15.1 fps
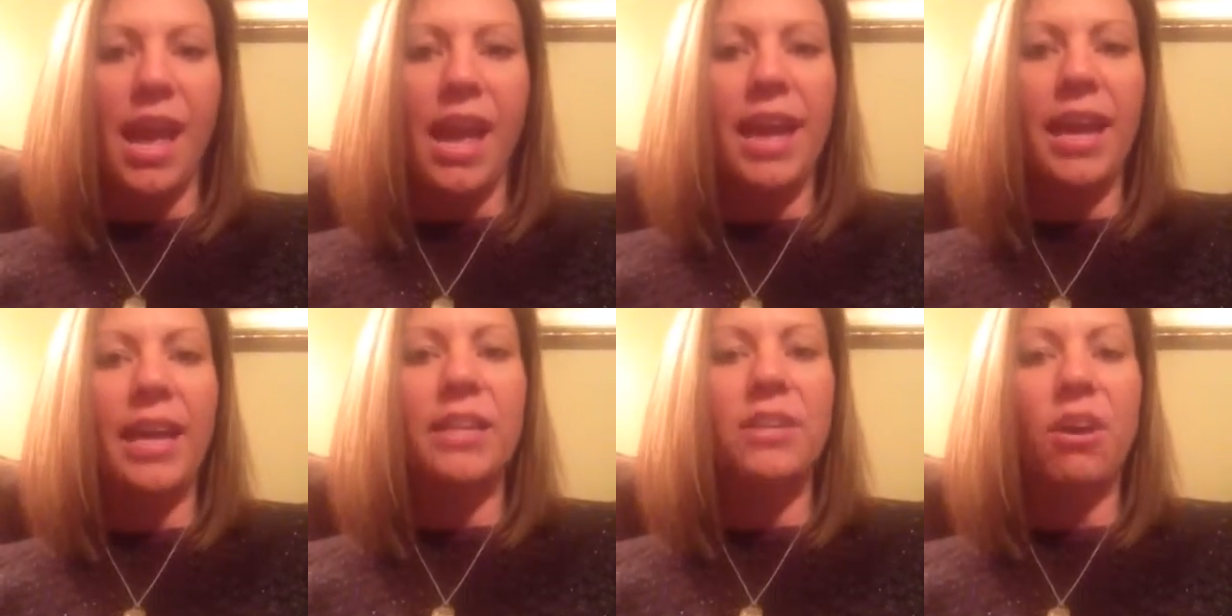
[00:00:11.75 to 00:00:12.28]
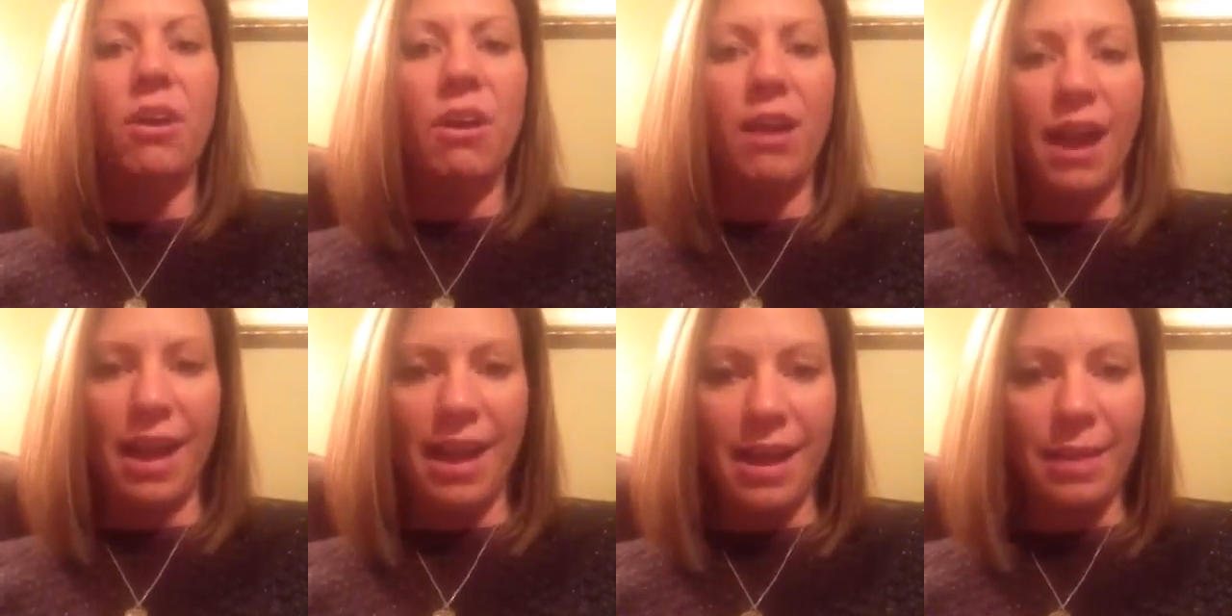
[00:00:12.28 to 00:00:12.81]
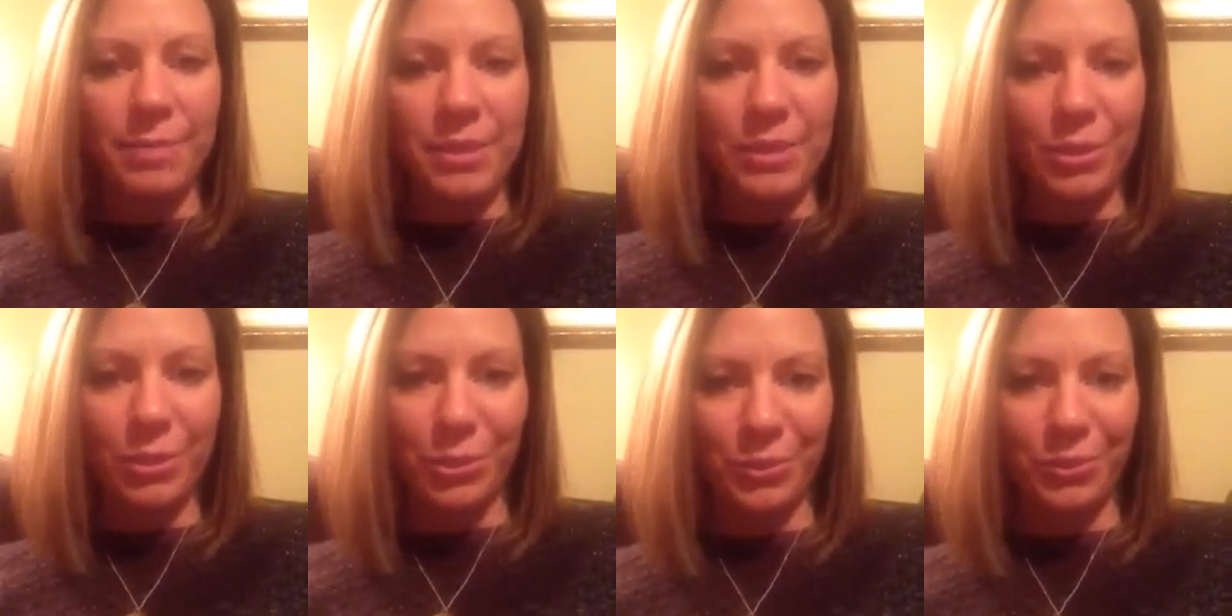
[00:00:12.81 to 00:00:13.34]
and are
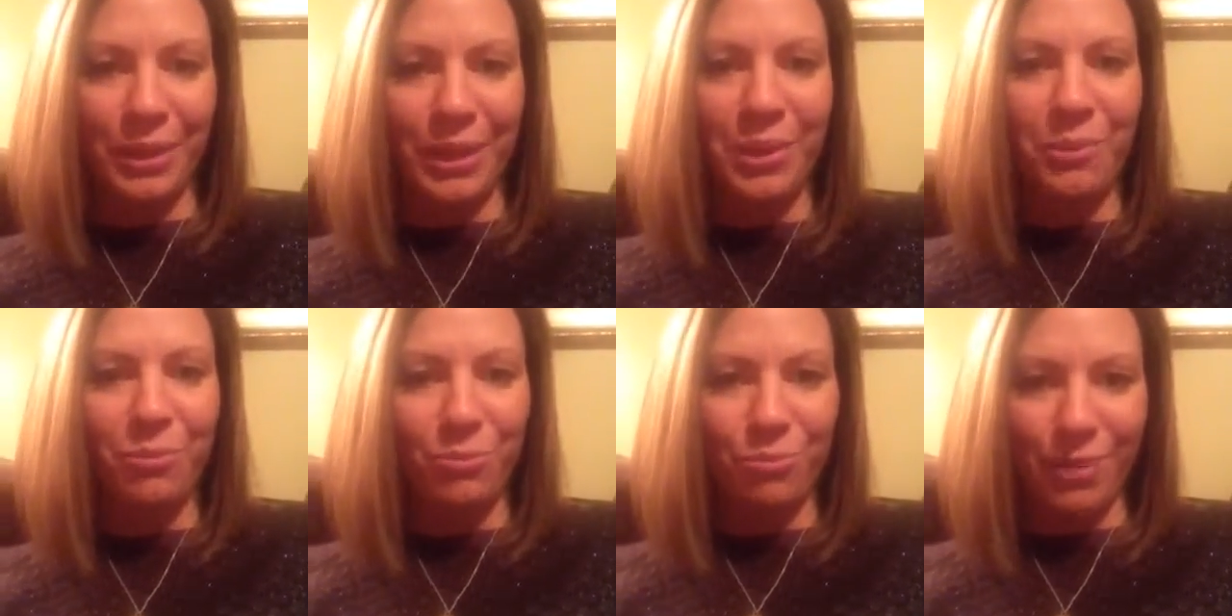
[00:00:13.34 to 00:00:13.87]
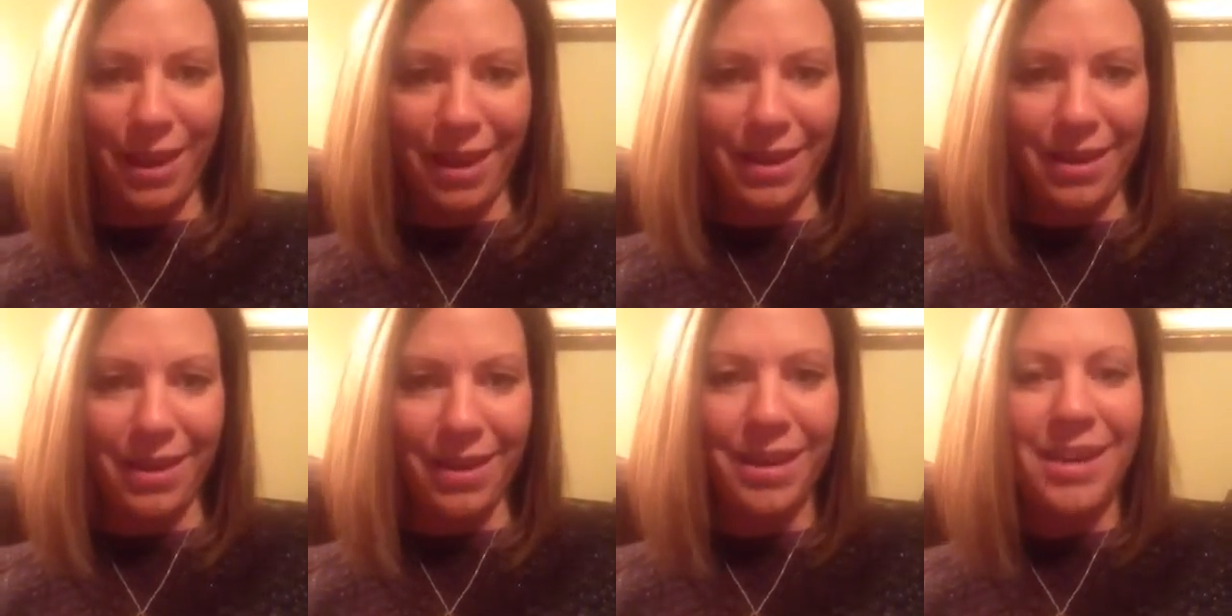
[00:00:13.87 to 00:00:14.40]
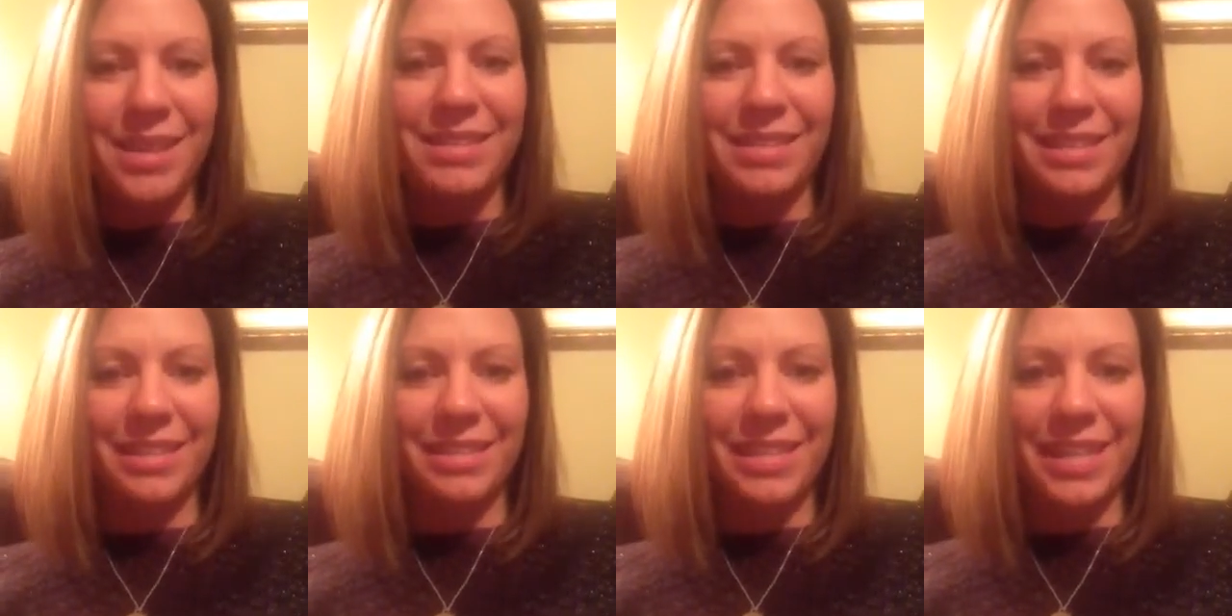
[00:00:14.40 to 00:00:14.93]
absolutely ready
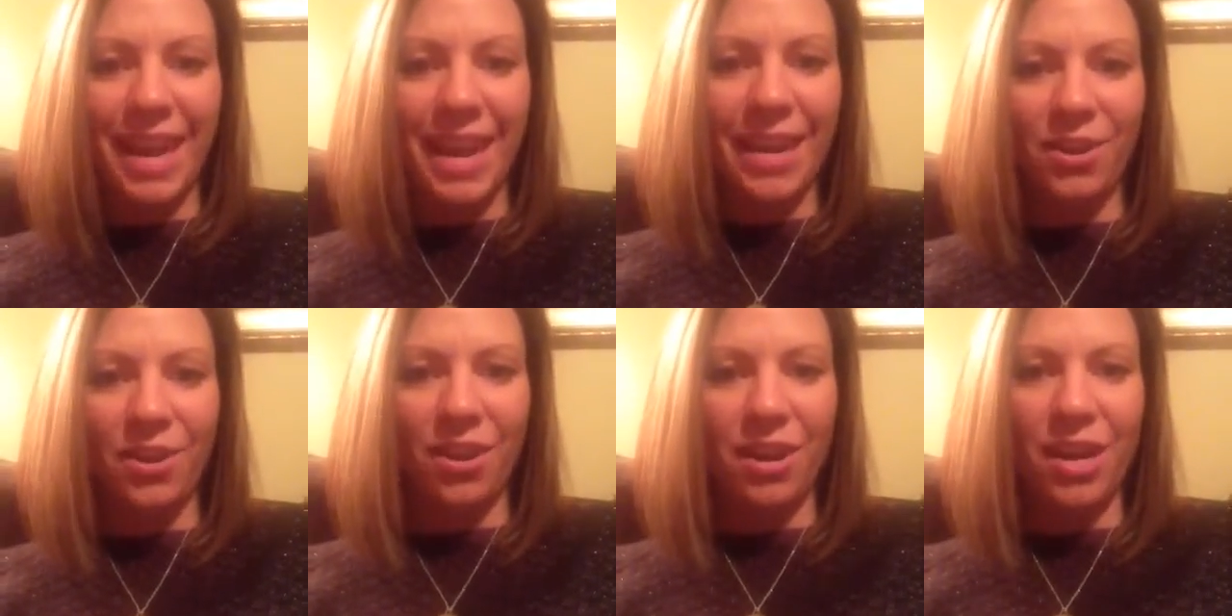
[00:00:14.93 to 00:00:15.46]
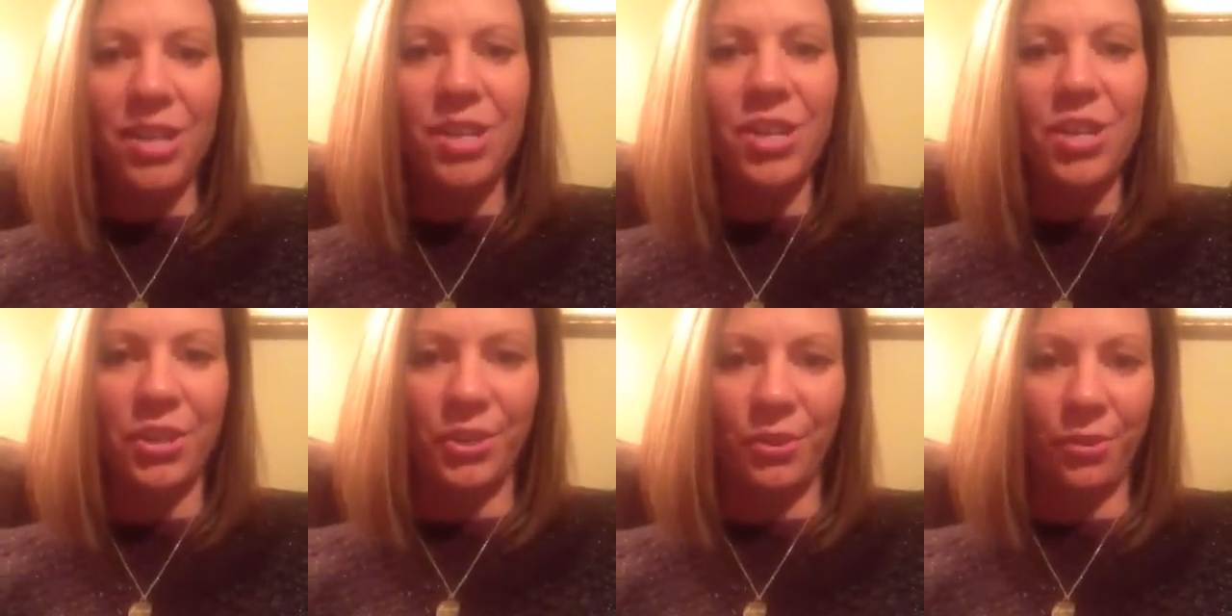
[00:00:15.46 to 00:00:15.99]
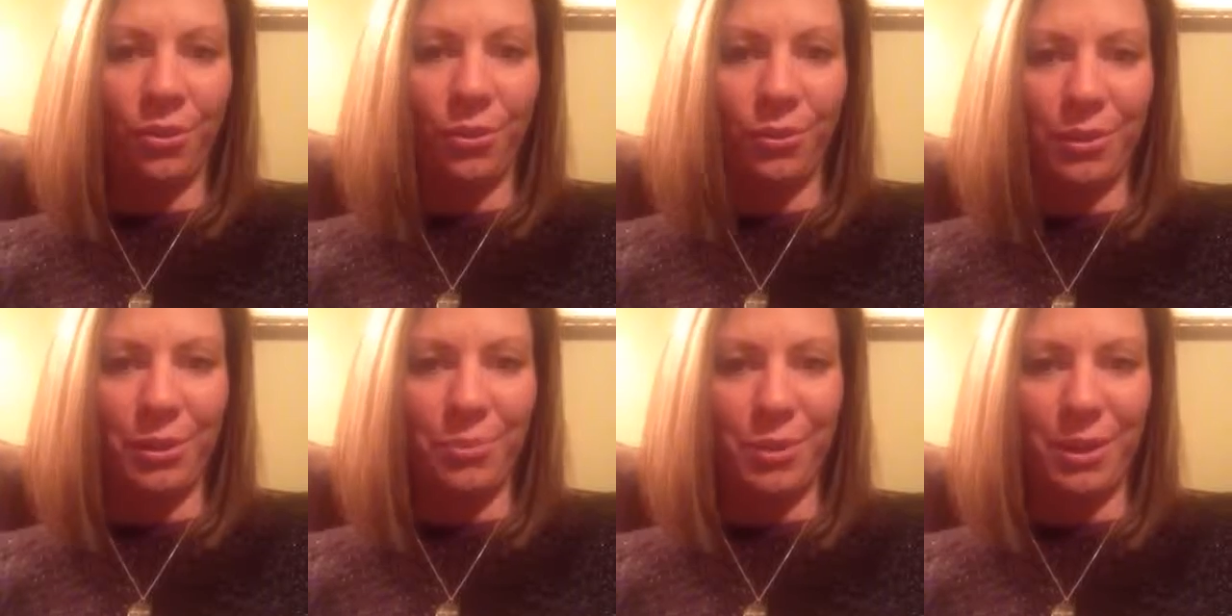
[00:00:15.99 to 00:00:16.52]
to take on your
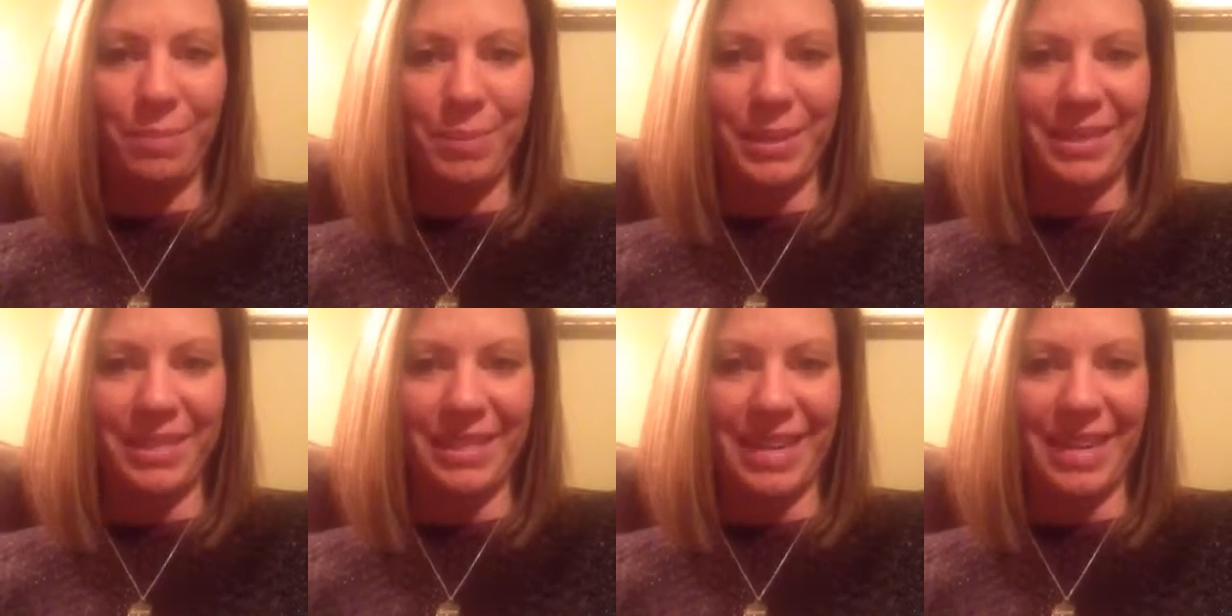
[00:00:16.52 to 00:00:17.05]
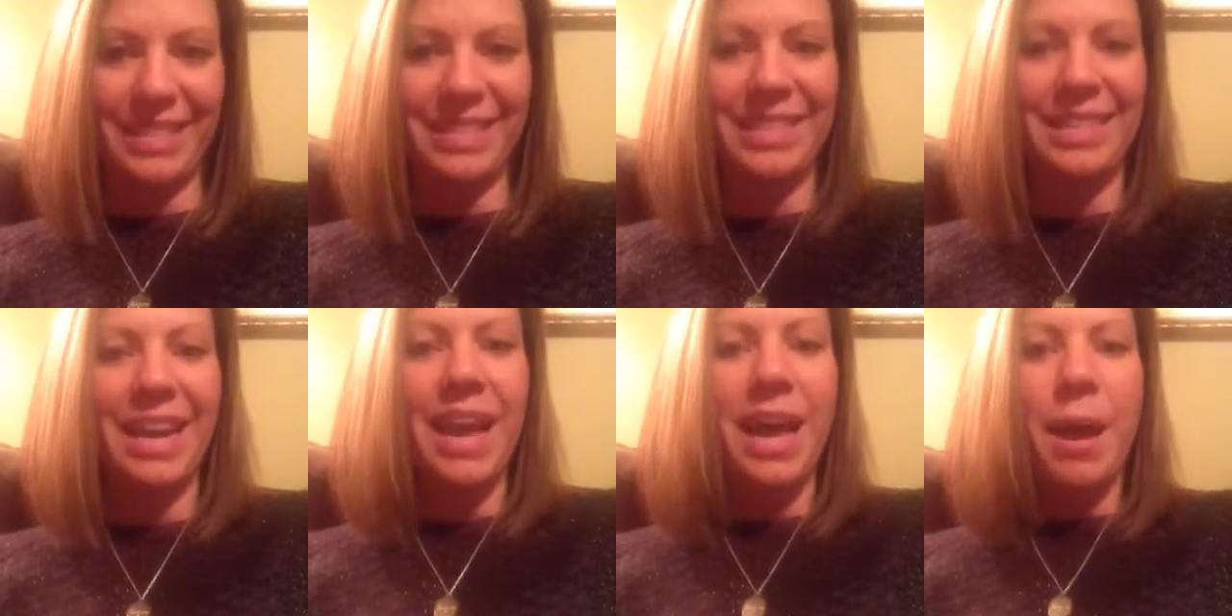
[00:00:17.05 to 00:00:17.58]
31 business.